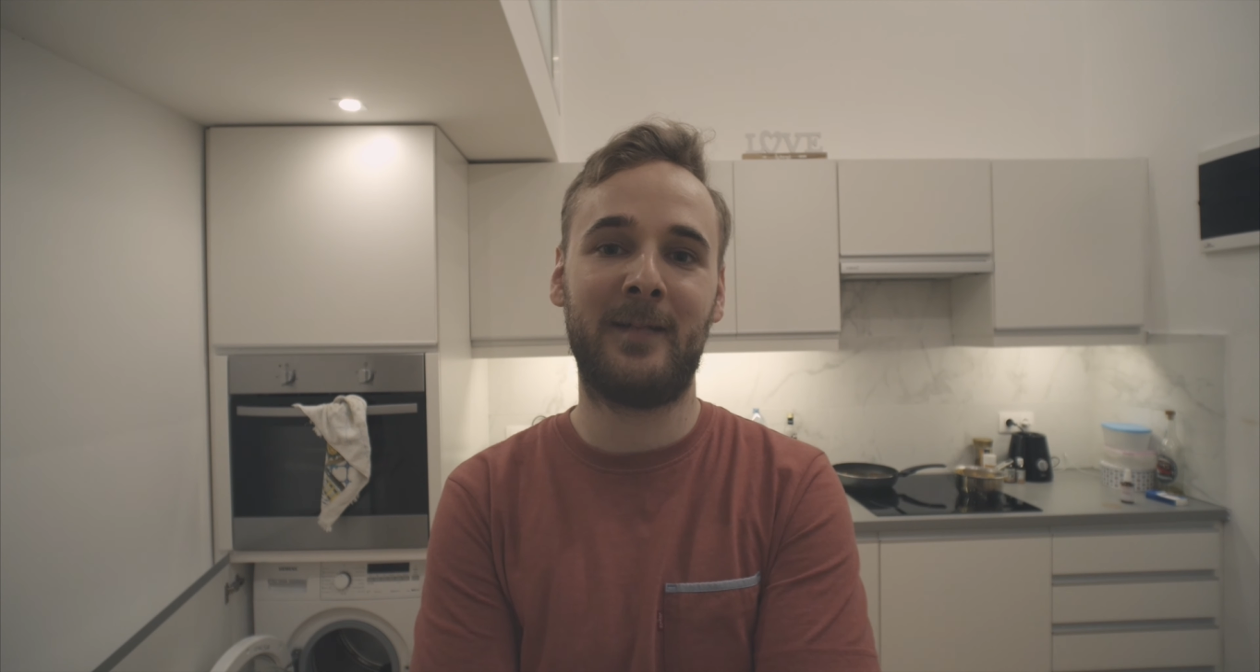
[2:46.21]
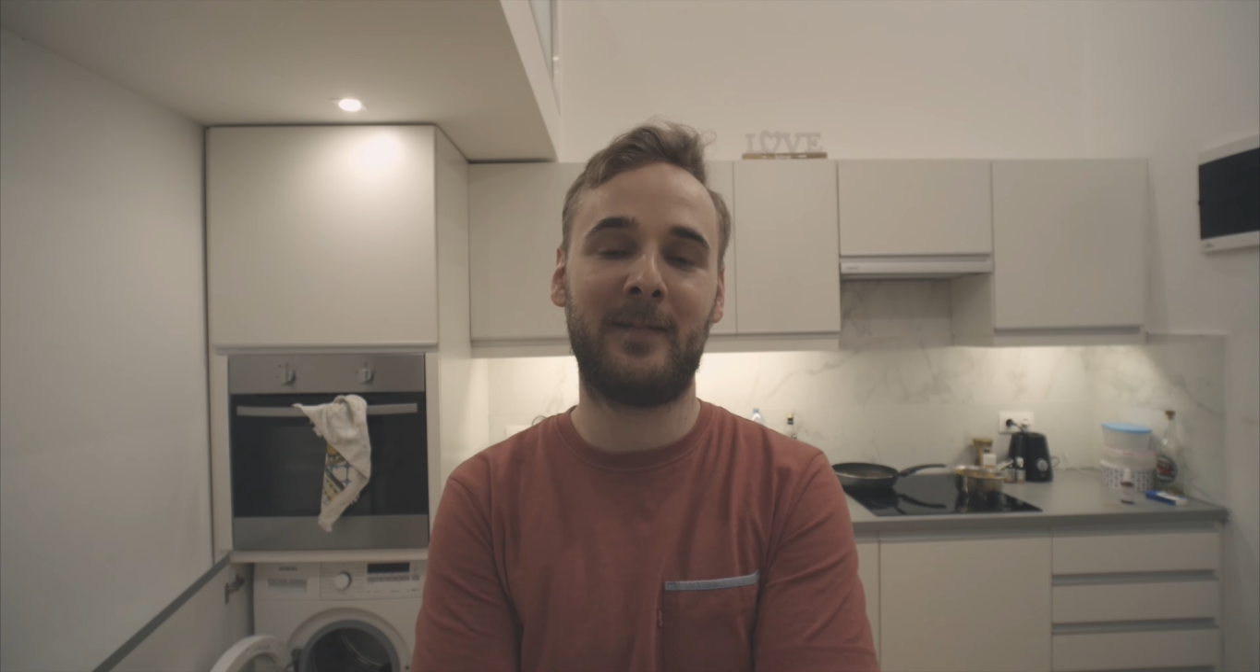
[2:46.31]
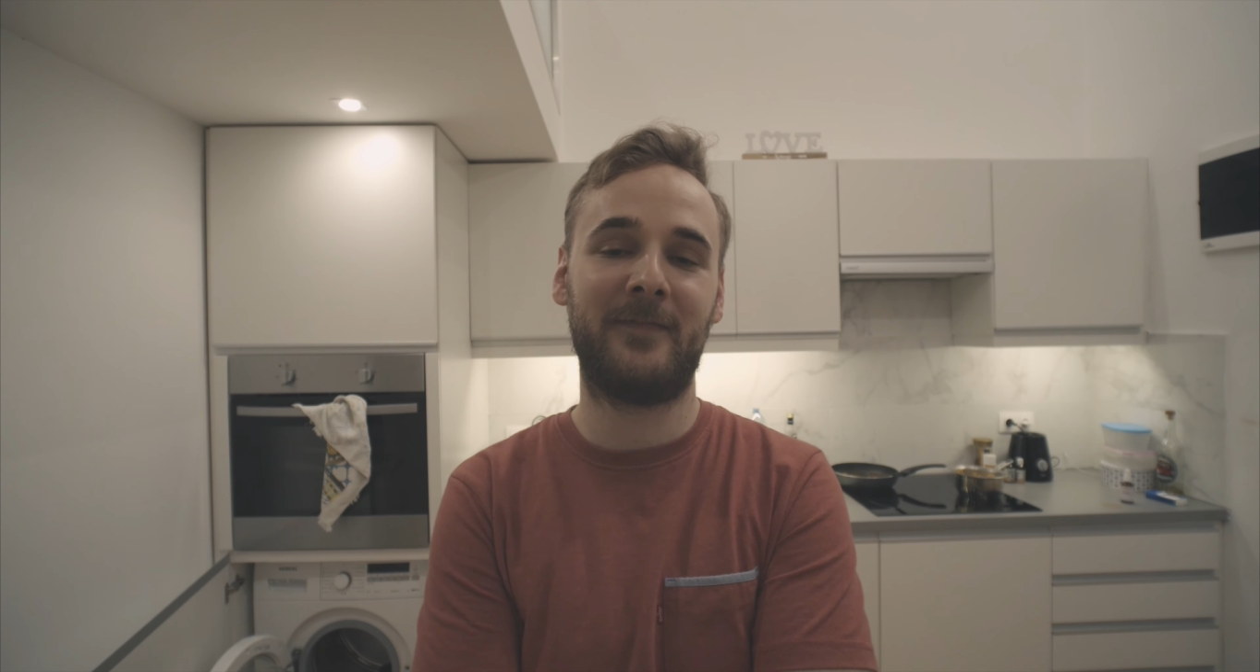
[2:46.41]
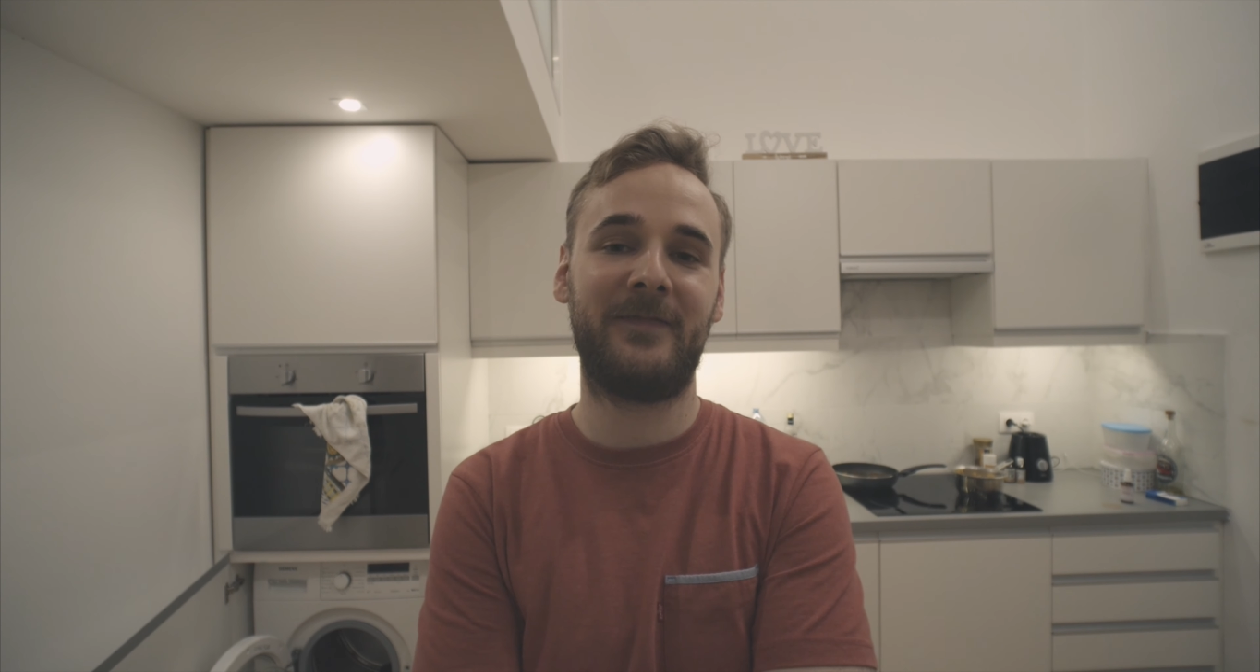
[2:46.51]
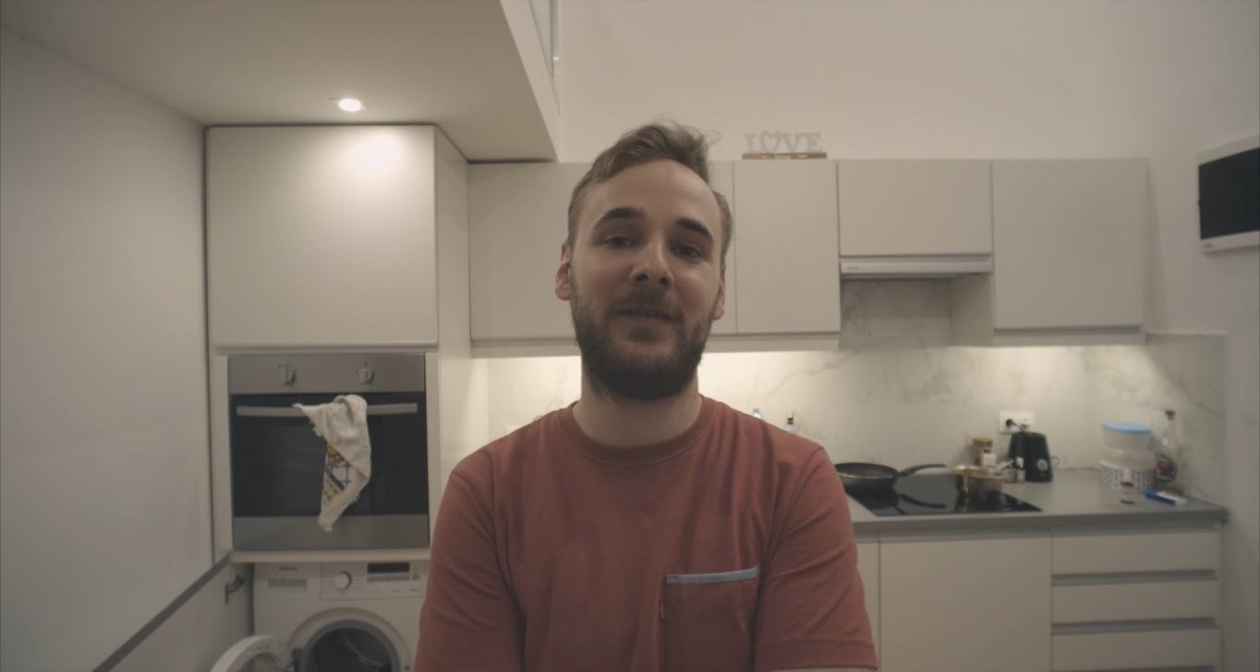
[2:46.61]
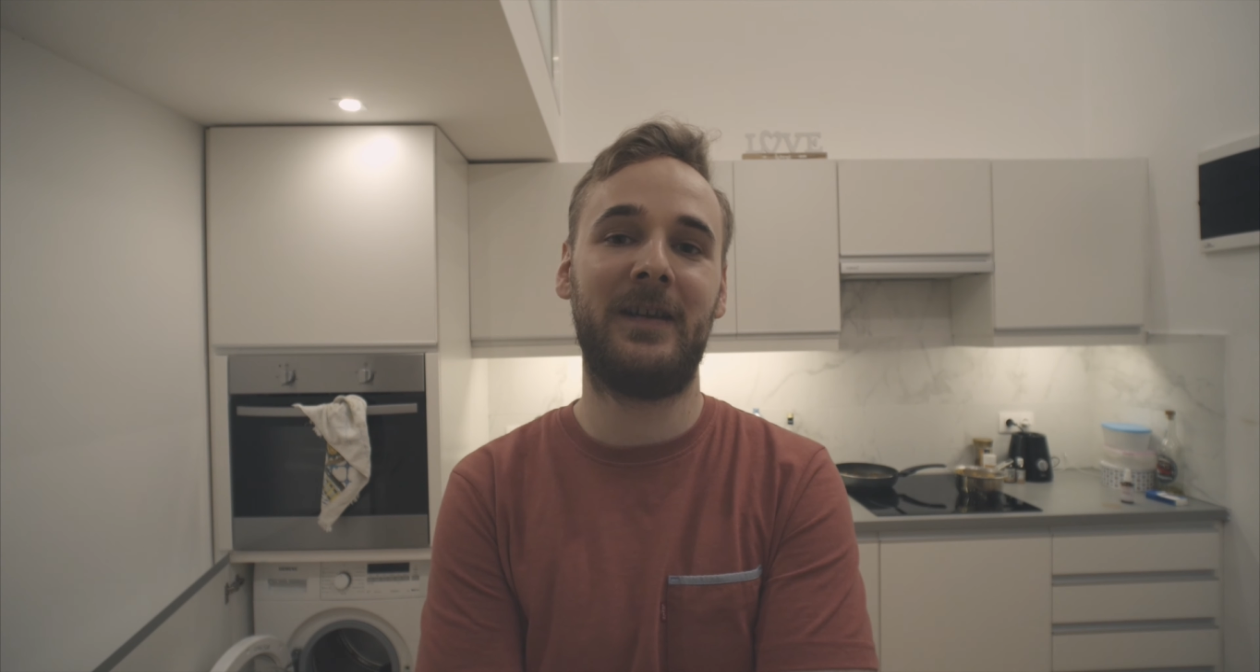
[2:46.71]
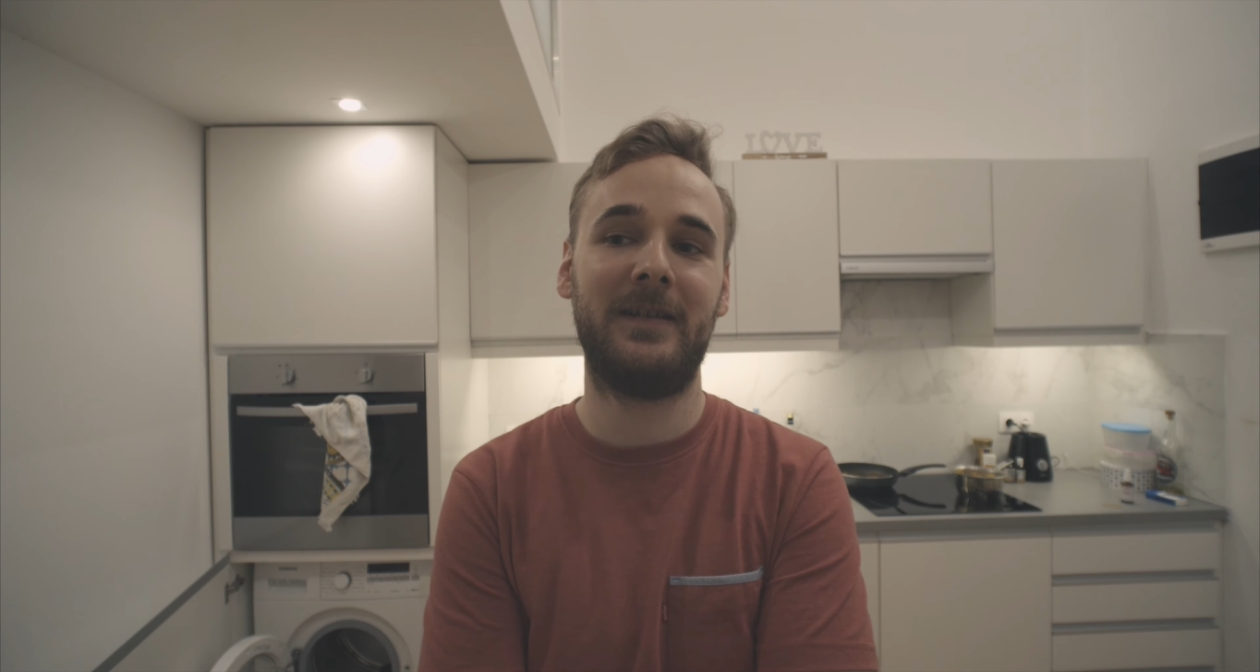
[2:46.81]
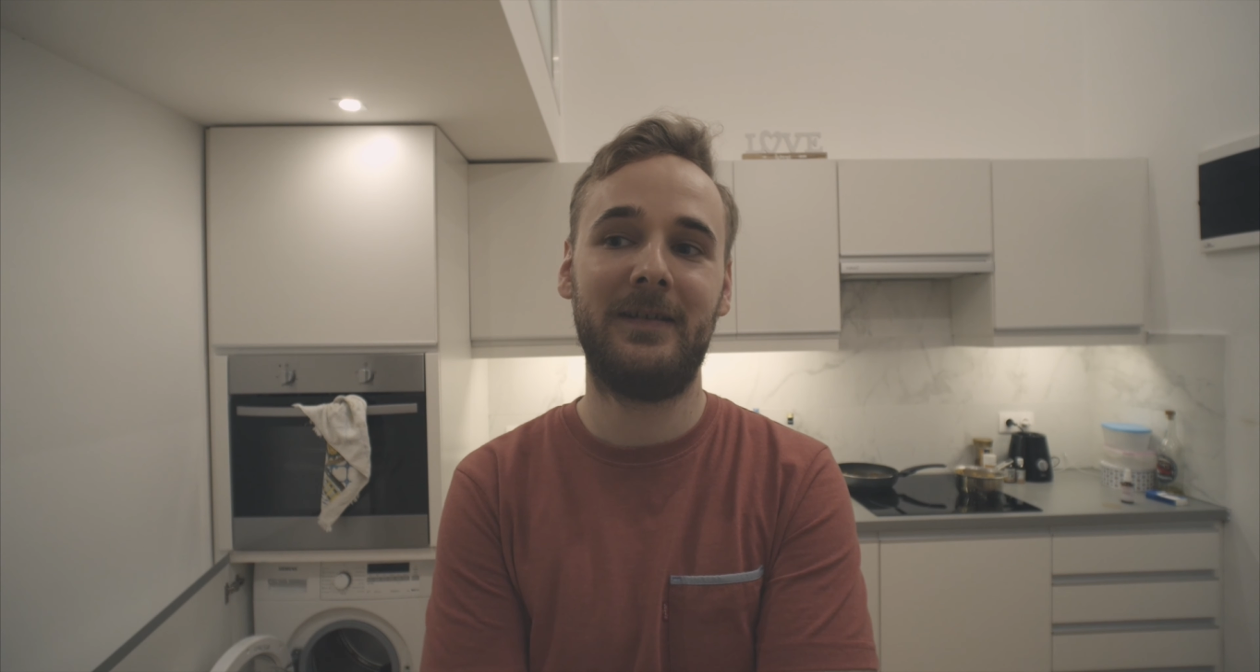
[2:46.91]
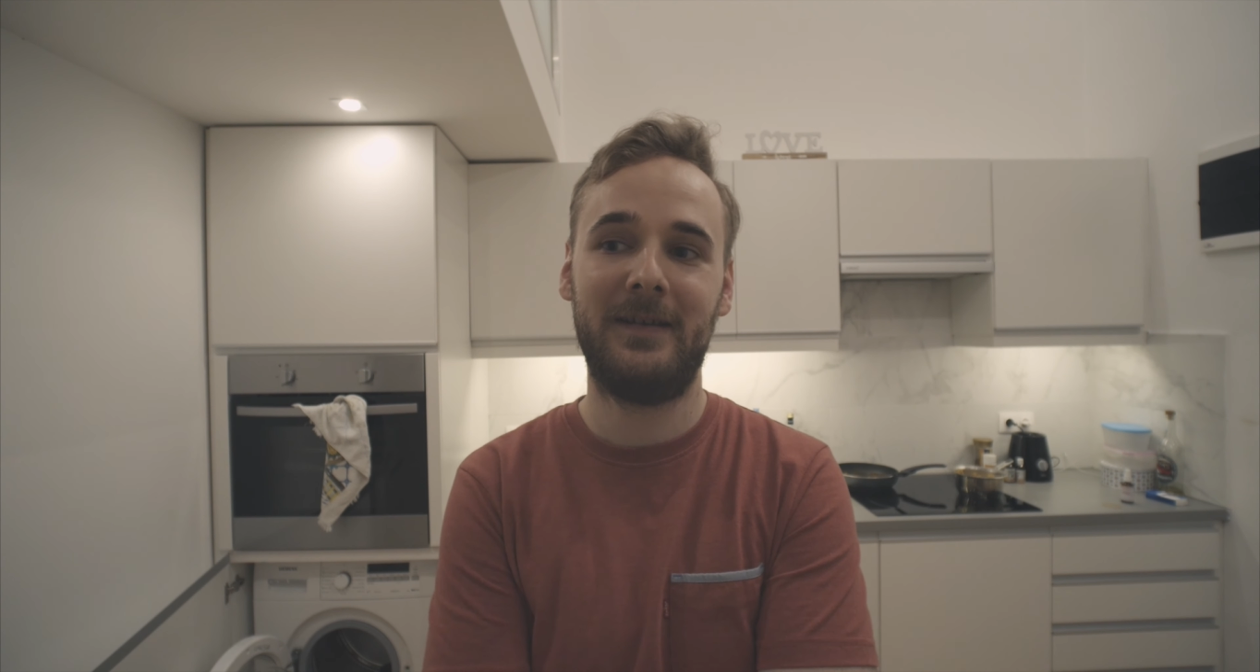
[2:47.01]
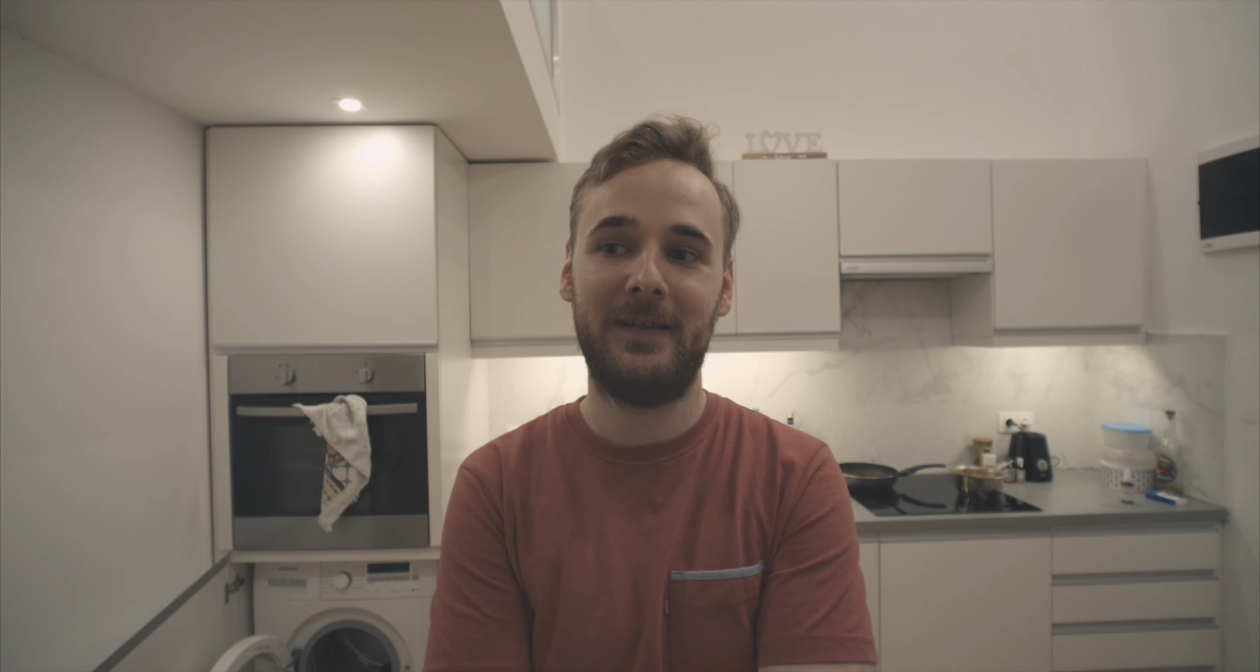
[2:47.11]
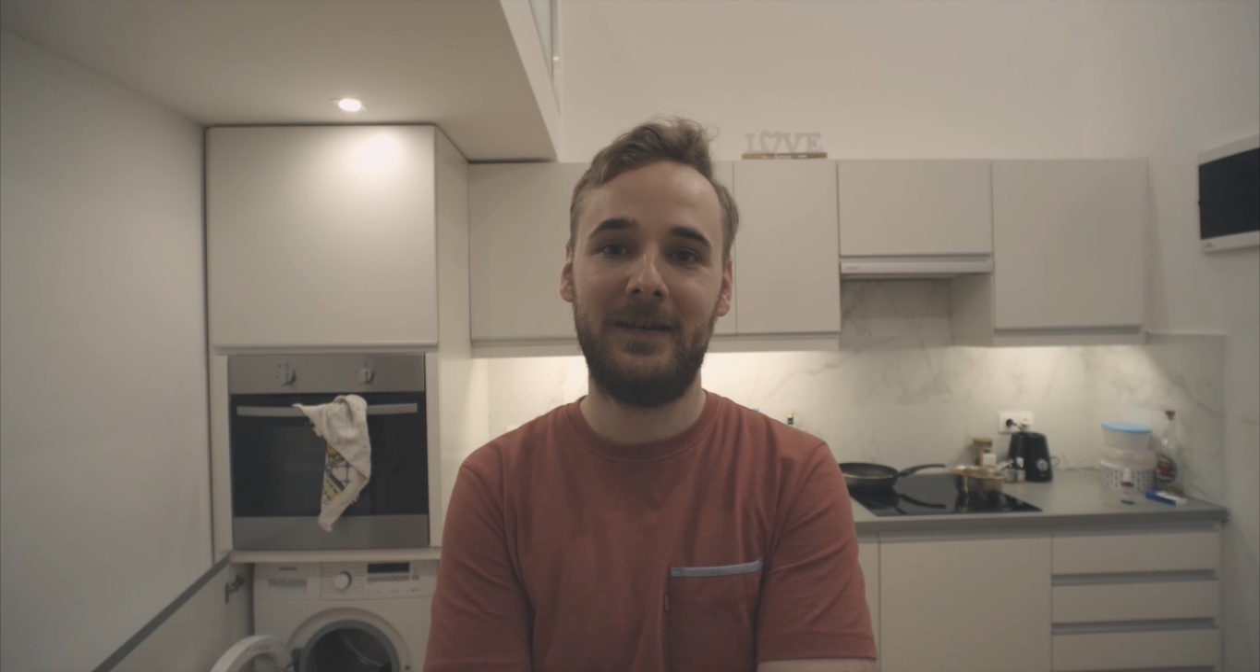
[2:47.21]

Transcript: as of today.